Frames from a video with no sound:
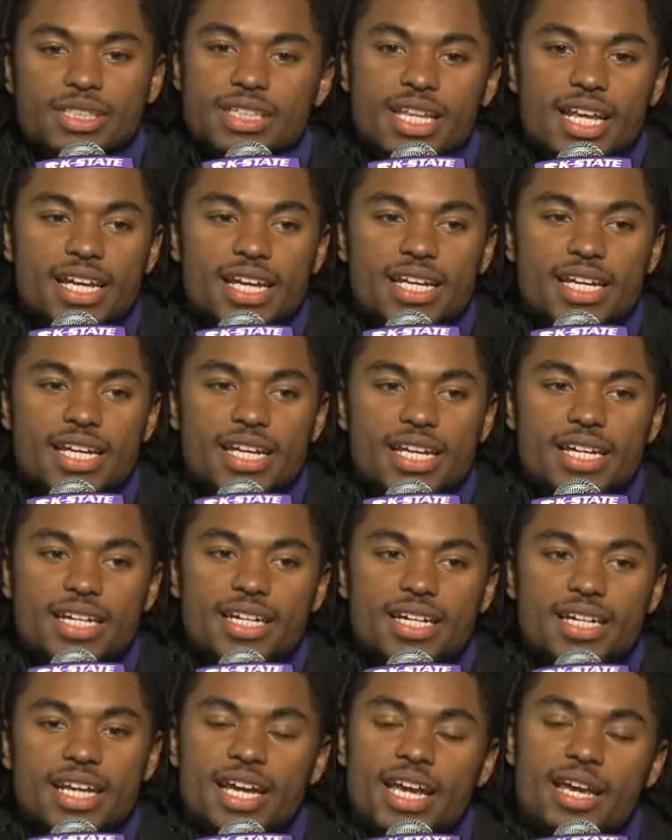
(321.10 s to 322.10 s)

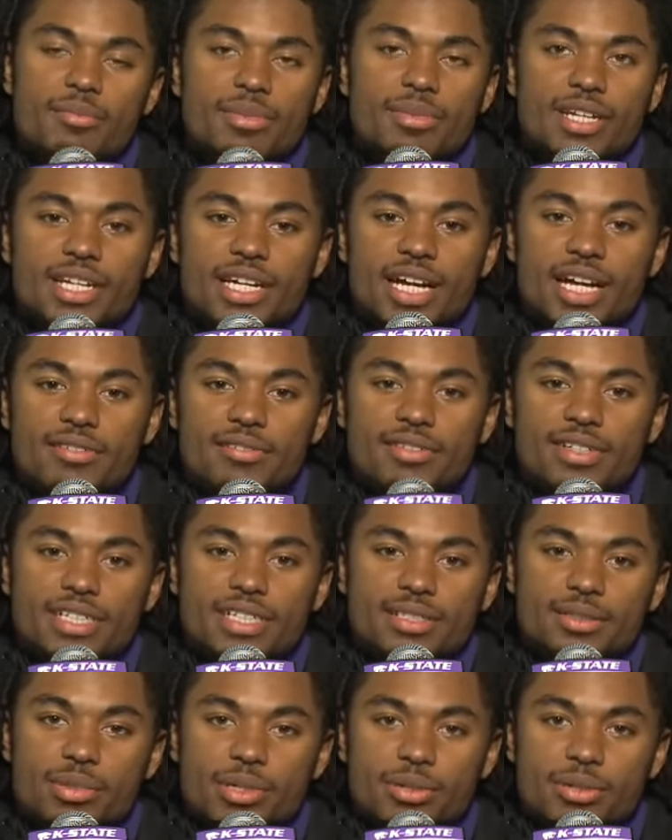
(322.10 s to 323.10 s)
gave me the
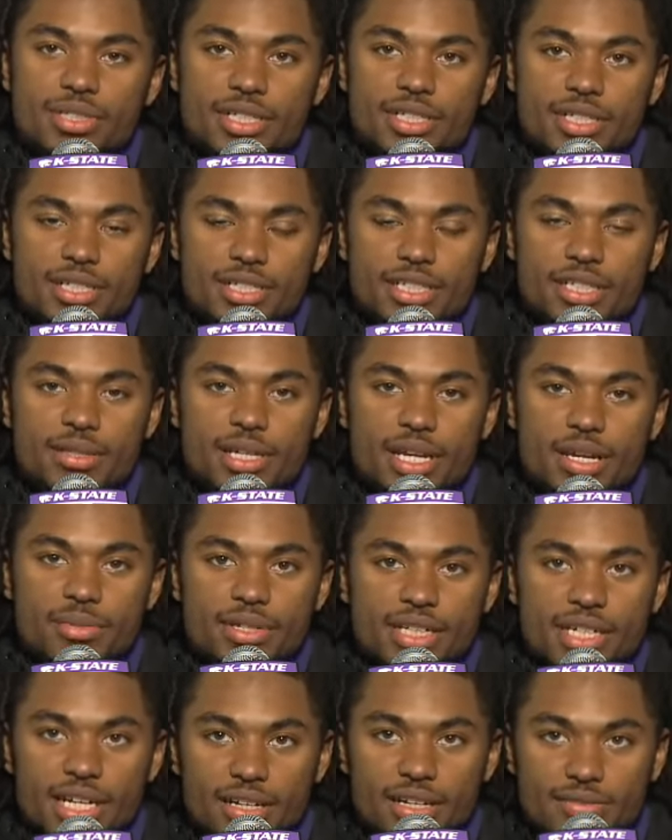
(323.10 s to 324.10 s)
confidence. The punt returning team gave me the
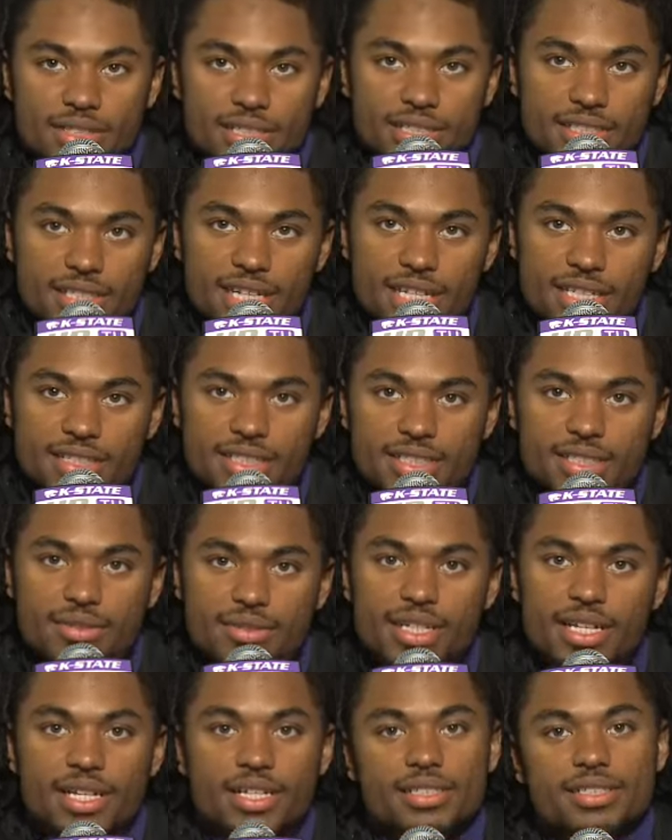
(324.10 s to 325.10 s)
confidence to execute
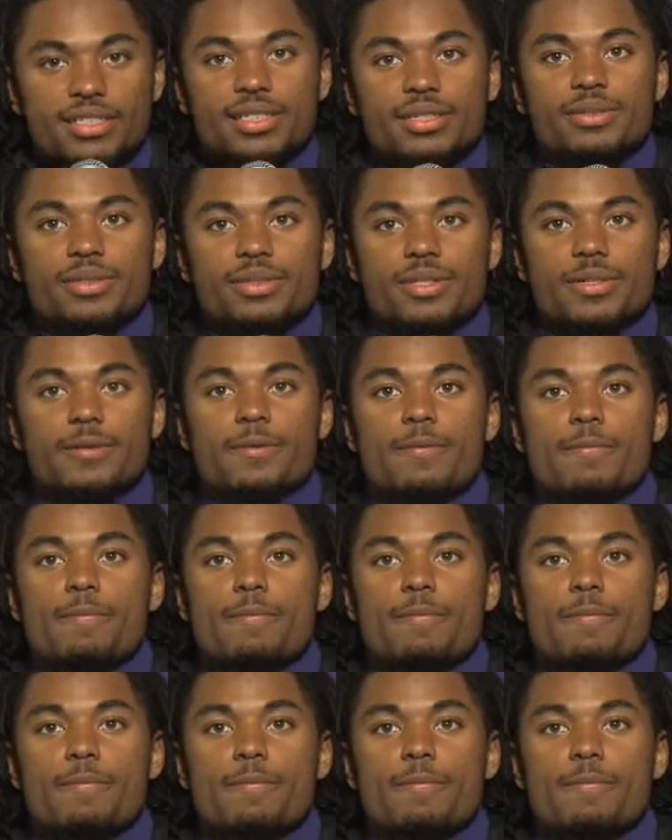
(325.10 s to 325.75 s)
that. So, yeah.